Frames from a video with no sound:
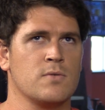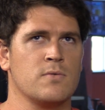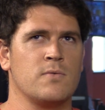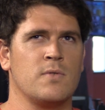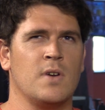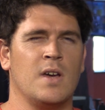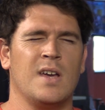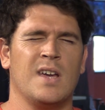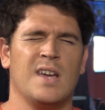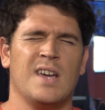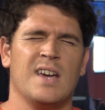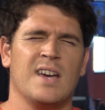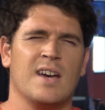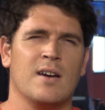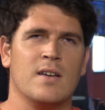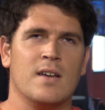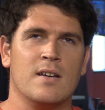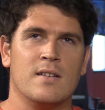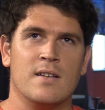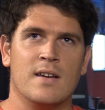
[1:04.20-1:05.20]
of
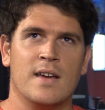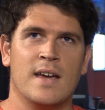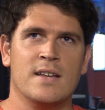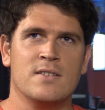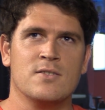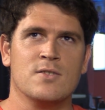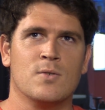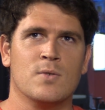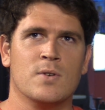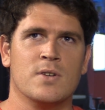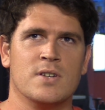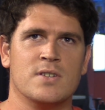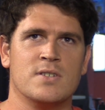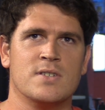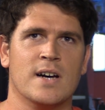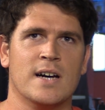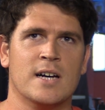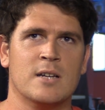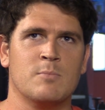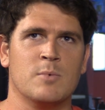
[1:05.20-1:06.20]
I hate to call it a
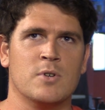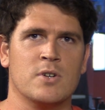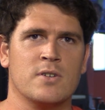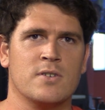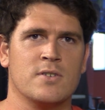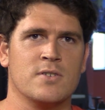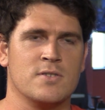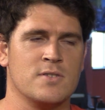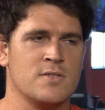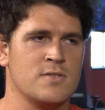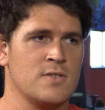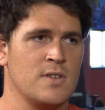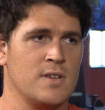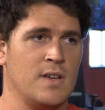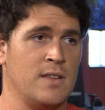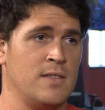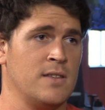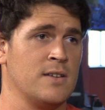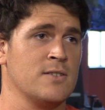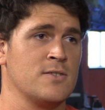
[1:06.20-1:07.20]
diet book because
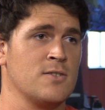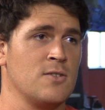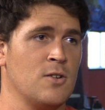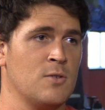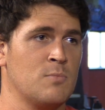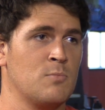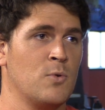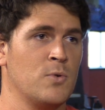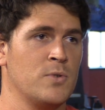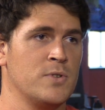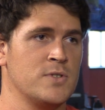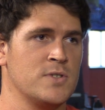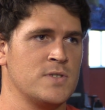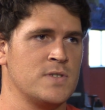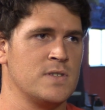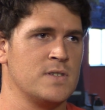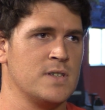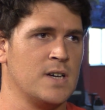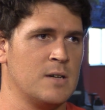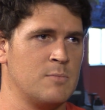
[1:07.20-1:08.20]
I think it's a lot more than
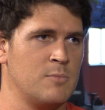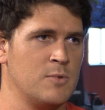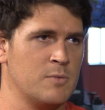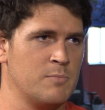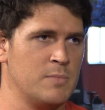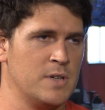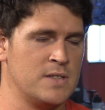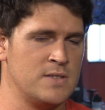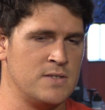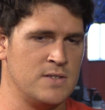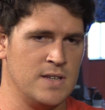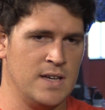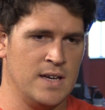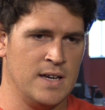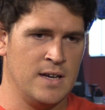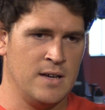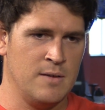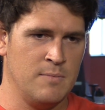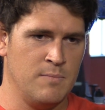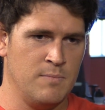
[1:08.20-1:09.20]
just a diet book. But
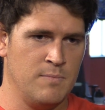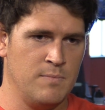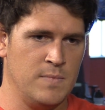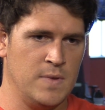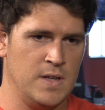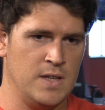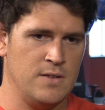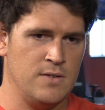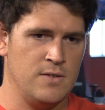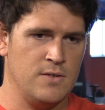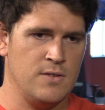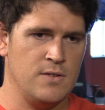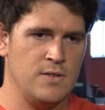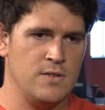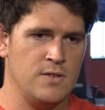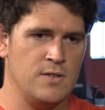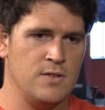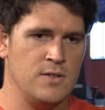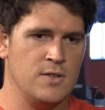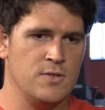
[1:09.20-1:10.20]

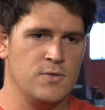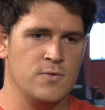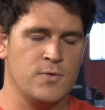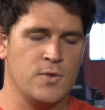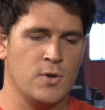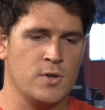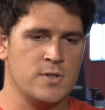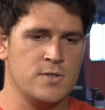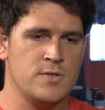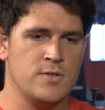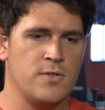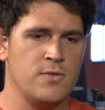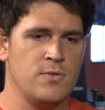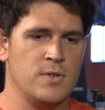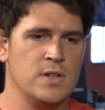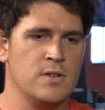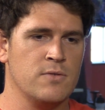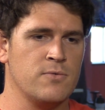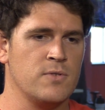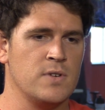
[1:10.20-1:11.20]
you've got
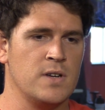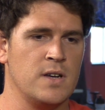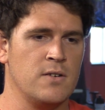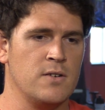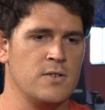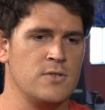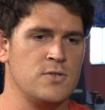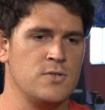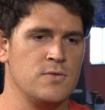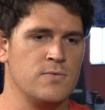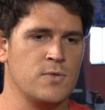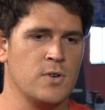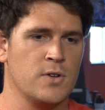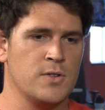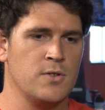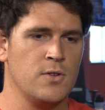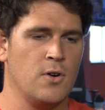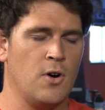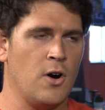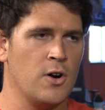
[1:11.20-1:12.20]
three different areas. You've
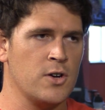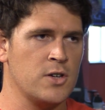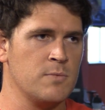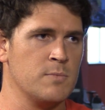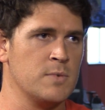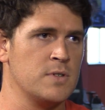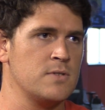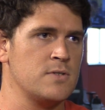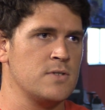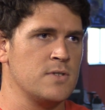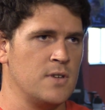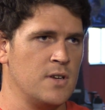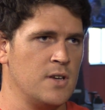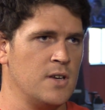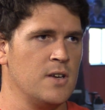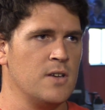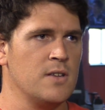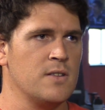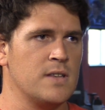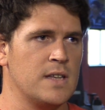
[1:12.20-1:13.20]
got the argument
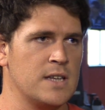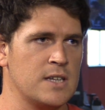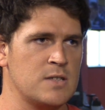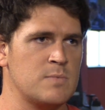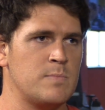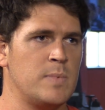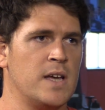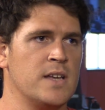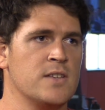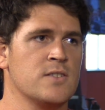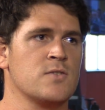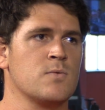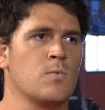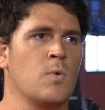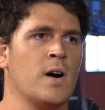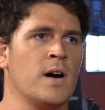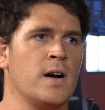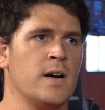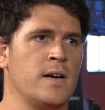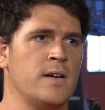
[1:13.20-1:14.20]
that explains
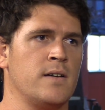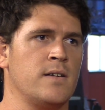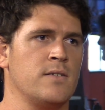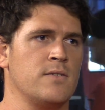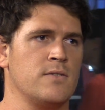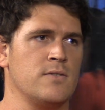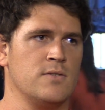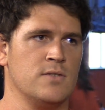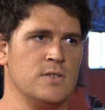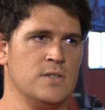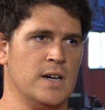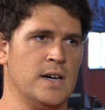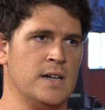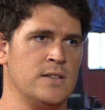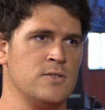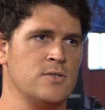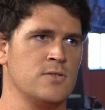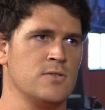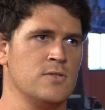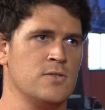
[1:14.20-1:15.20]
why the
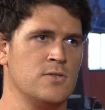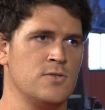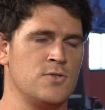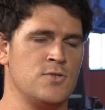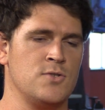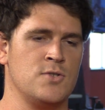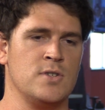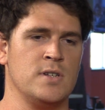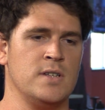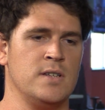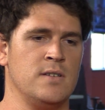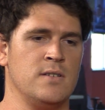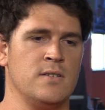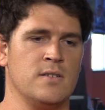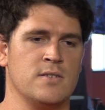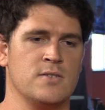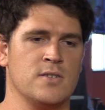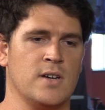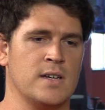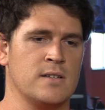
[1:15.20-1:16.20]
diet's good, because usually
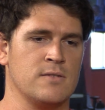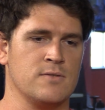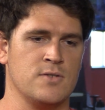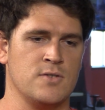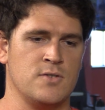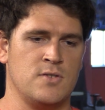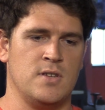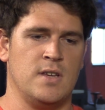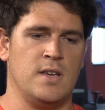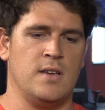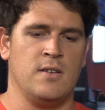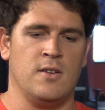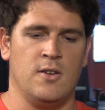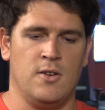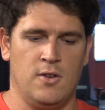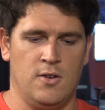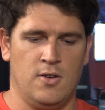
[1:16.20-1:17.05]
a diet will just say,